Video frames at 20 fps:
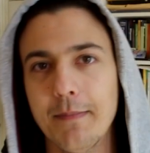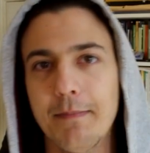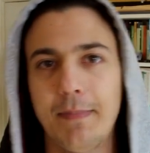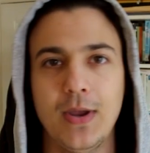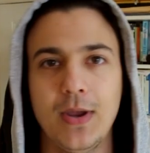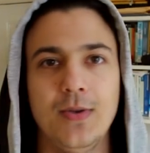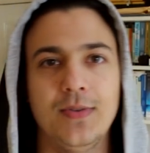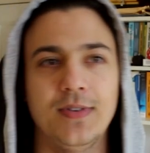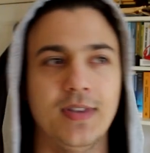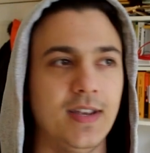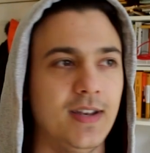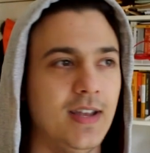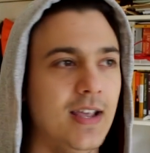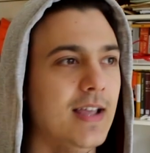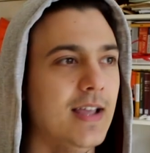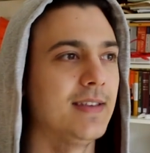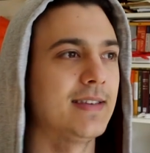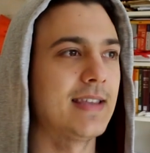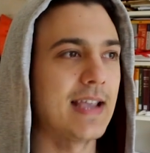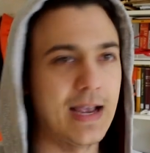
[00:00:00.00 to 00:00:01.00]
and booted
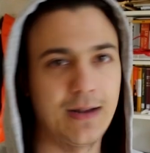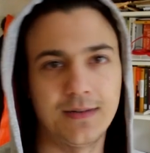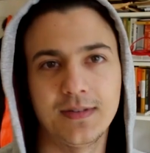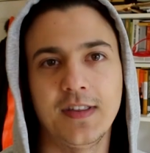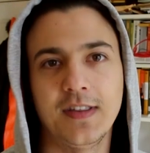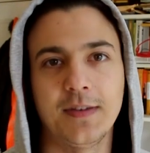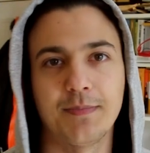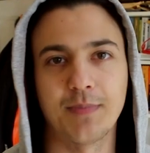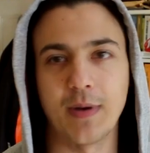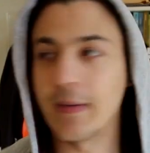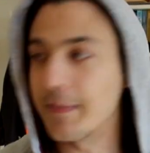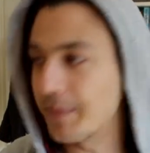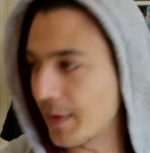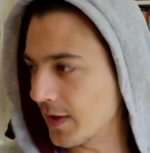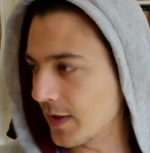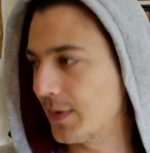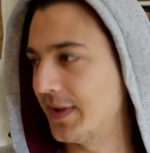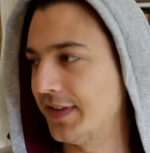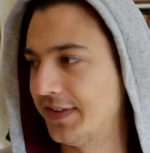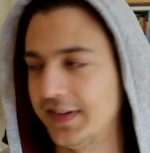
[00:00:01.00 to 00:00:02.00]
down to this premiere. By
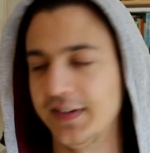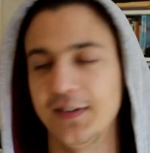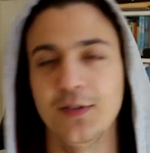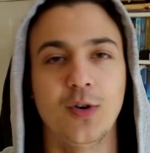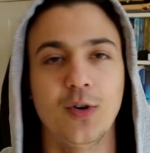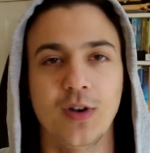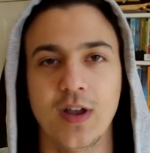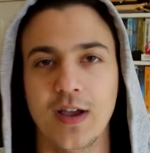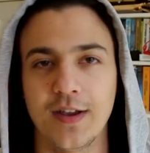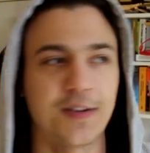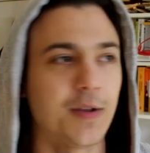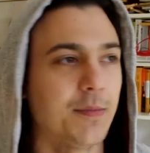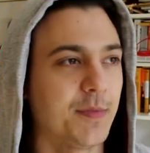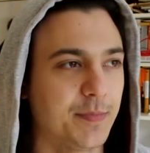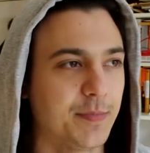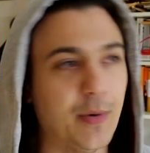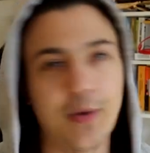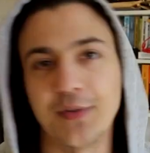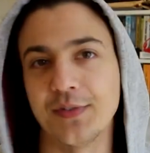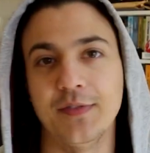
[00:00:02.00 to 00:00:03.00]
the way, this is not like some
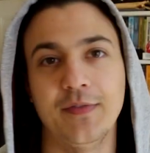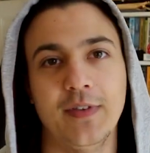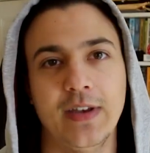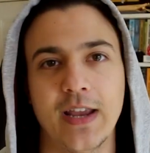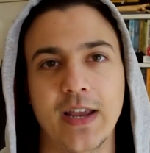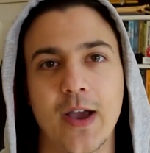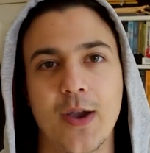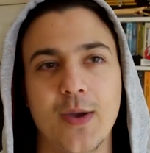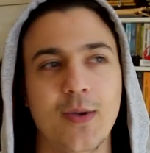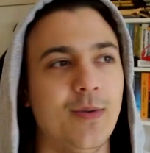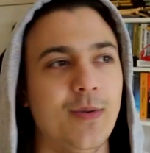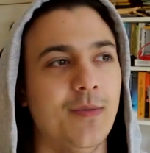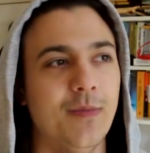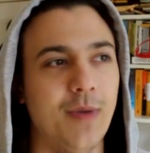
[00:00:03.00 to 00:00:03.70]
sponsored video.